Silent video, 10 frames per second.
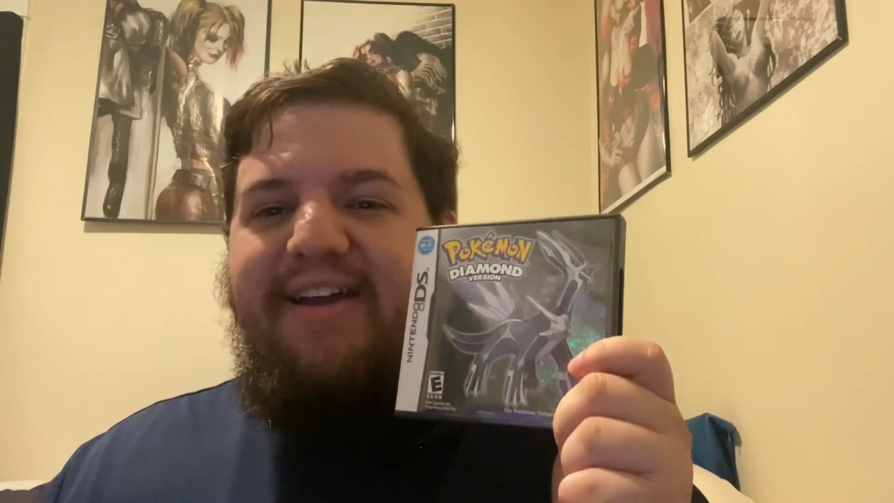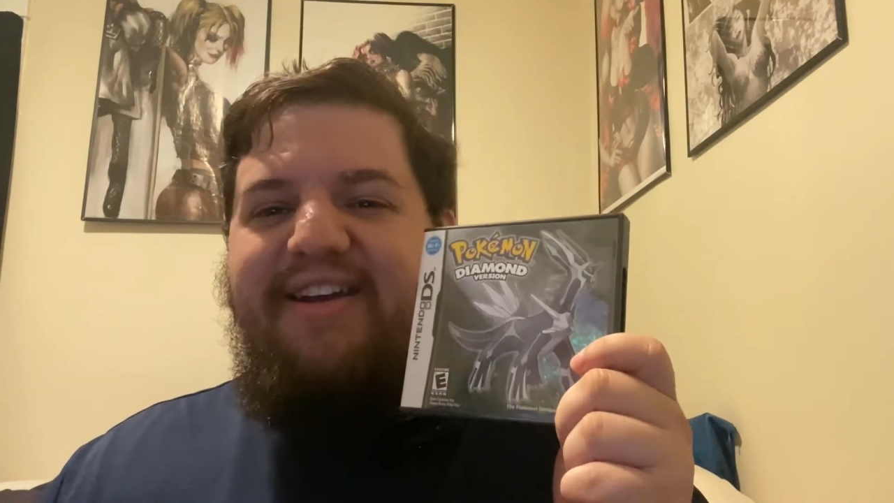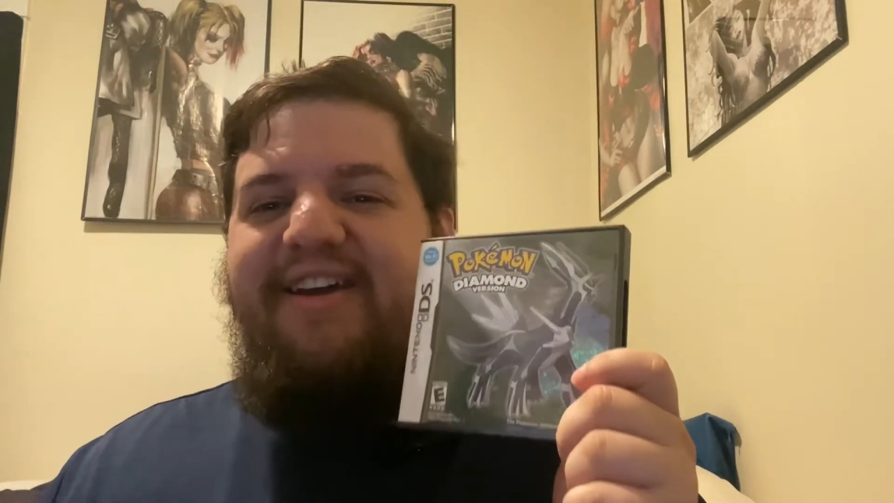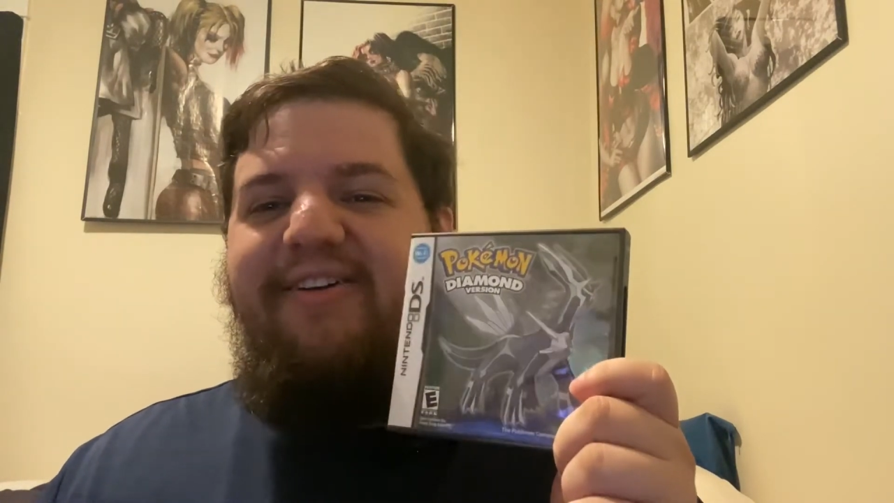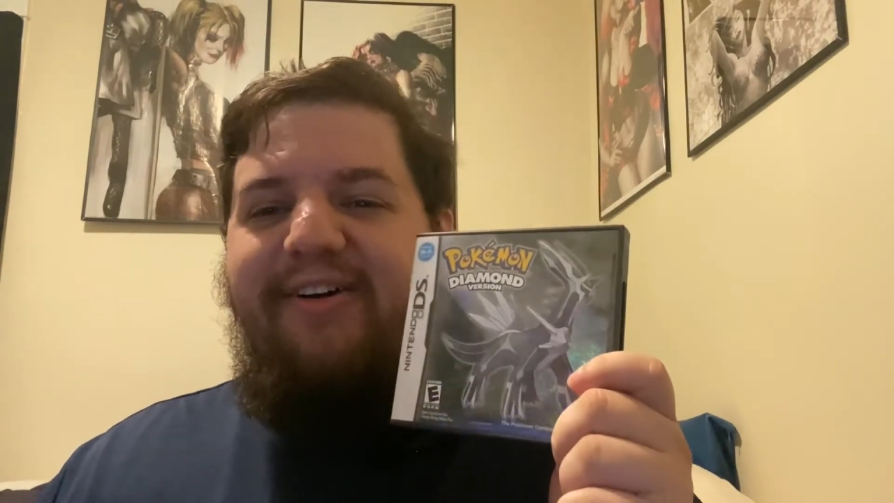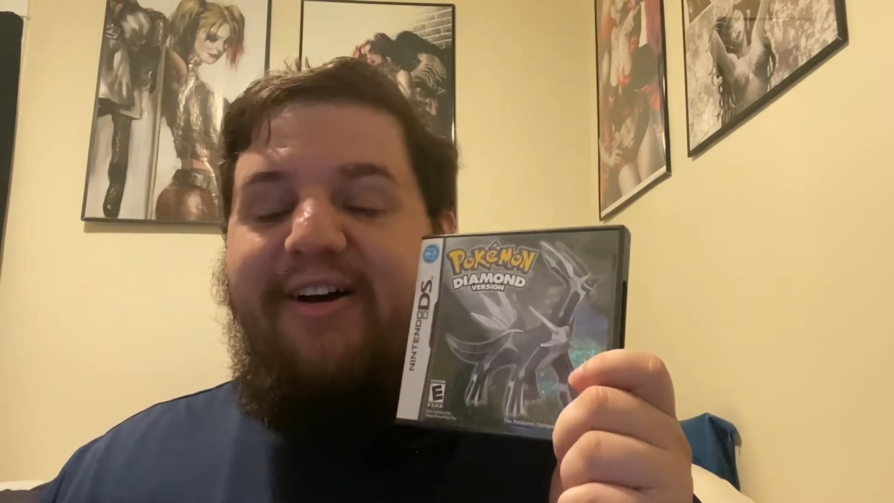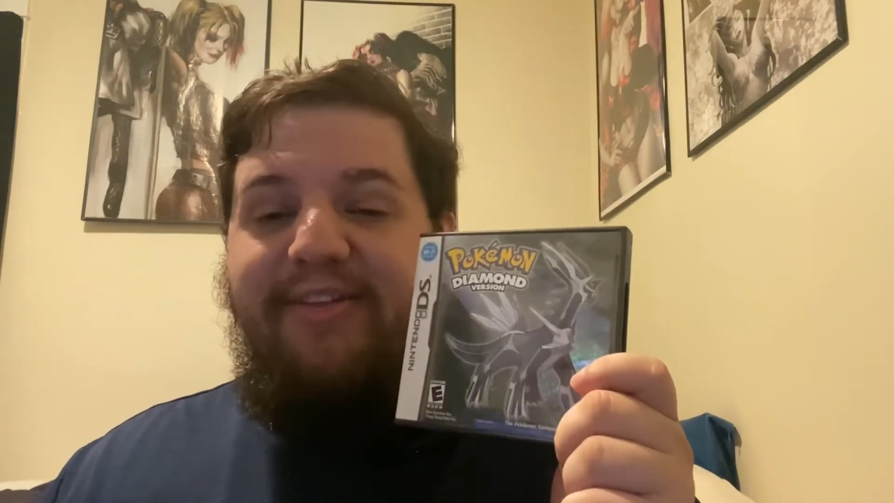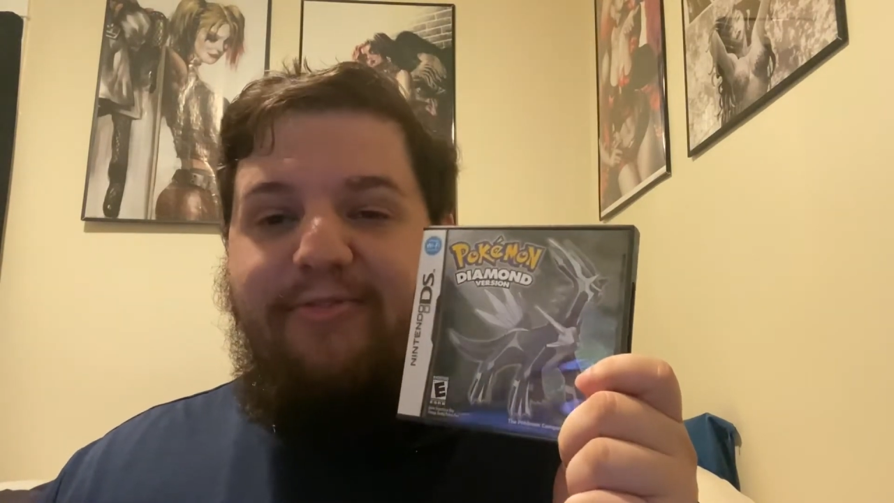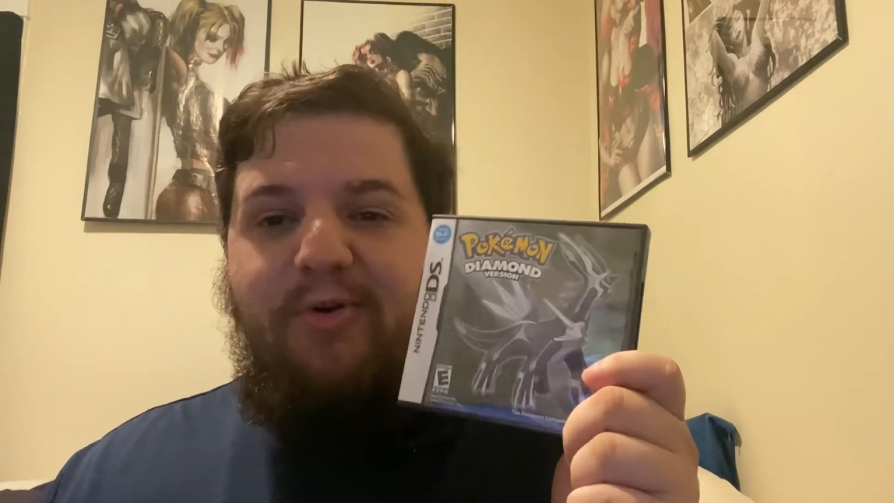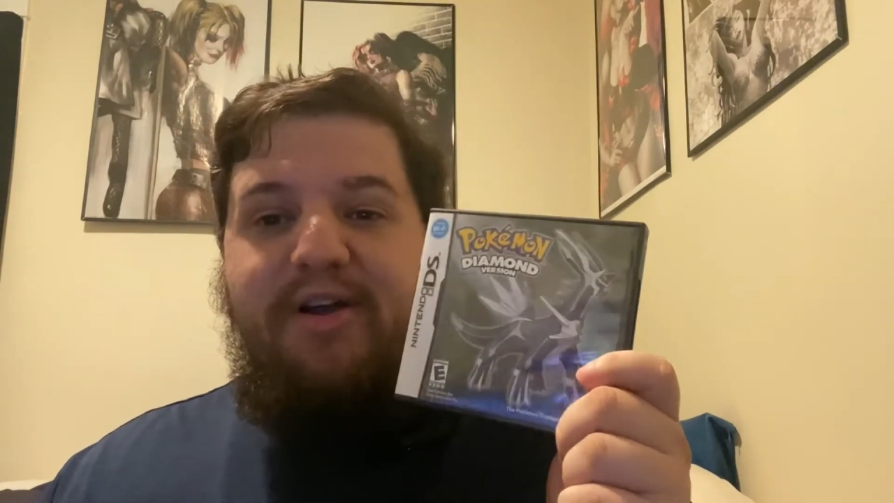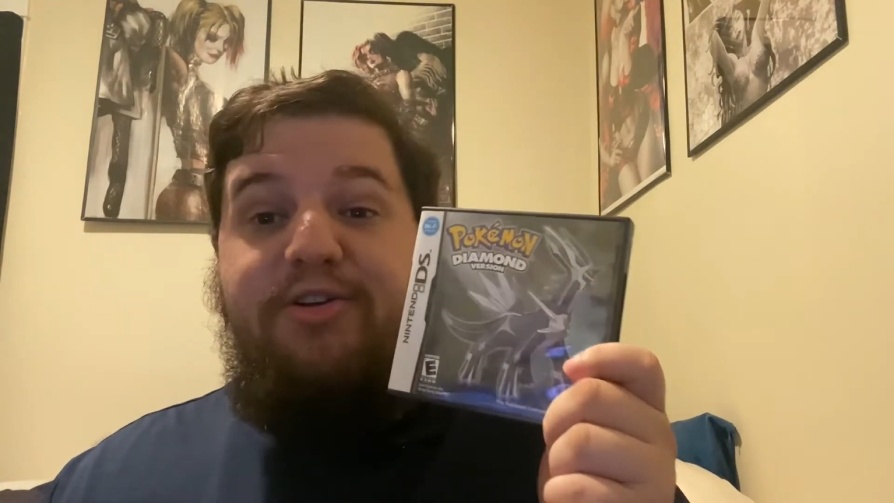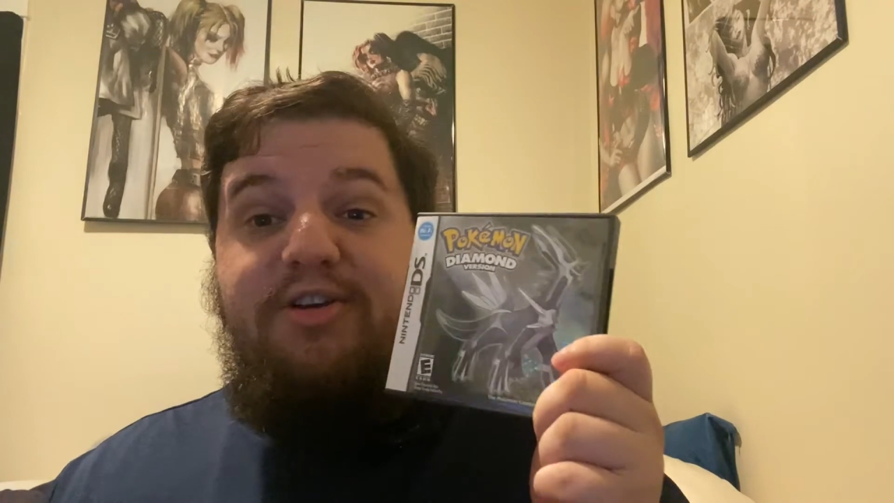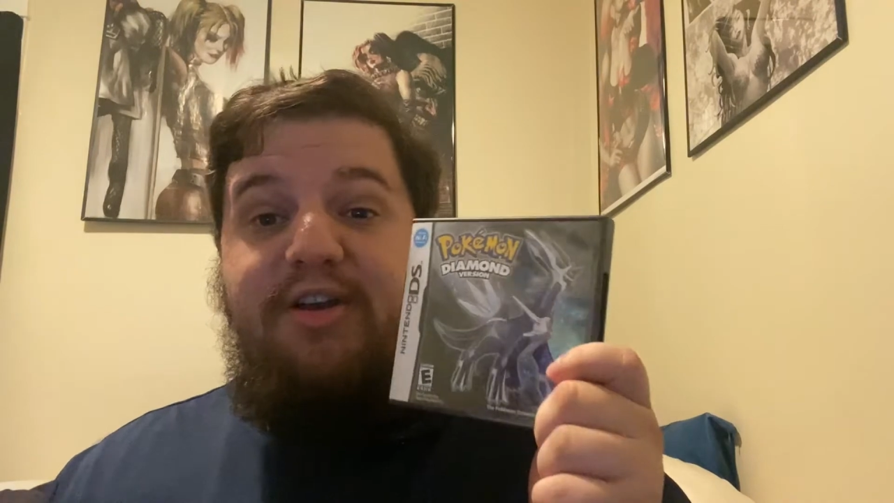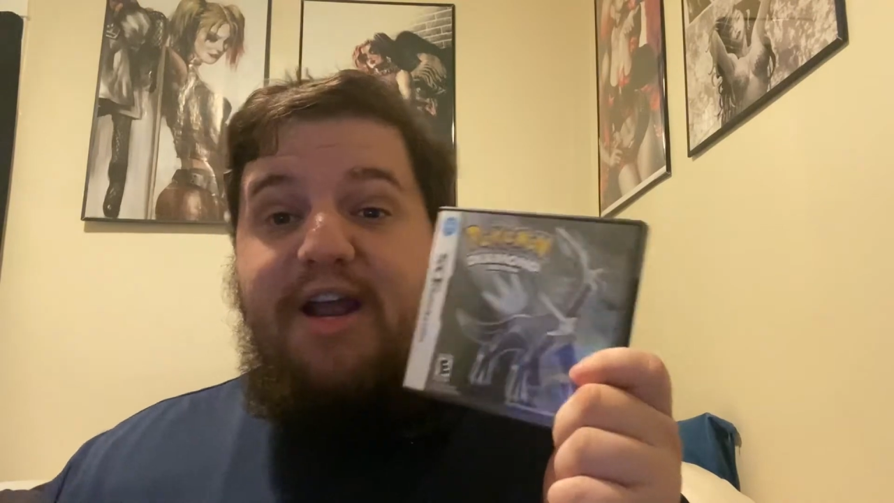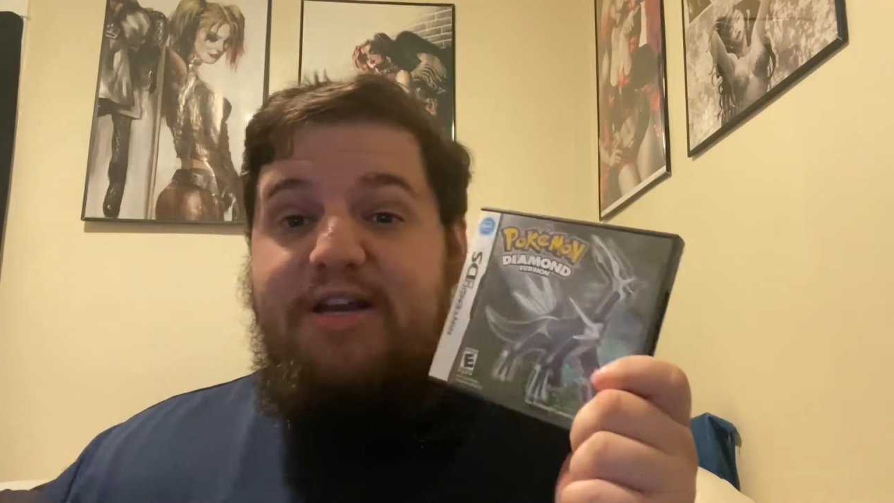no, all
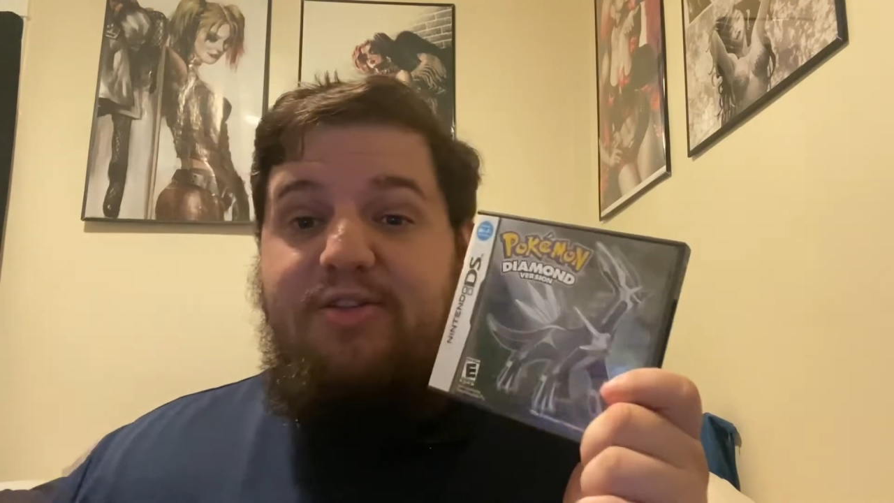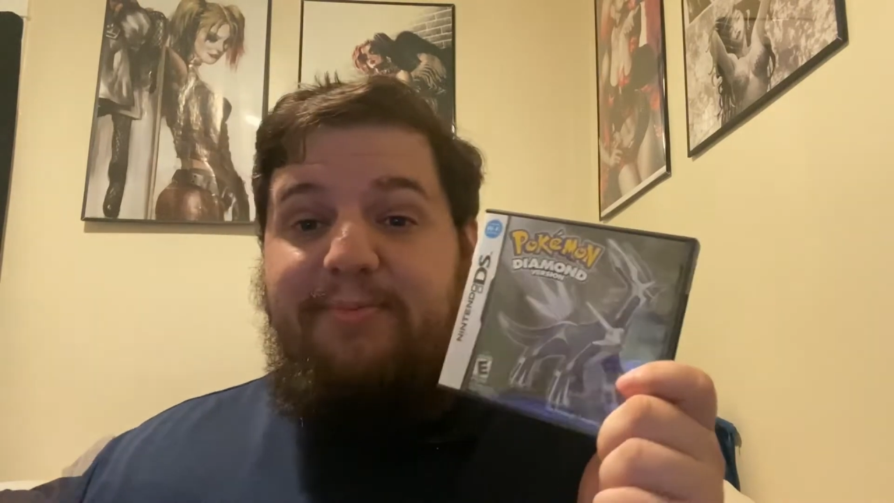493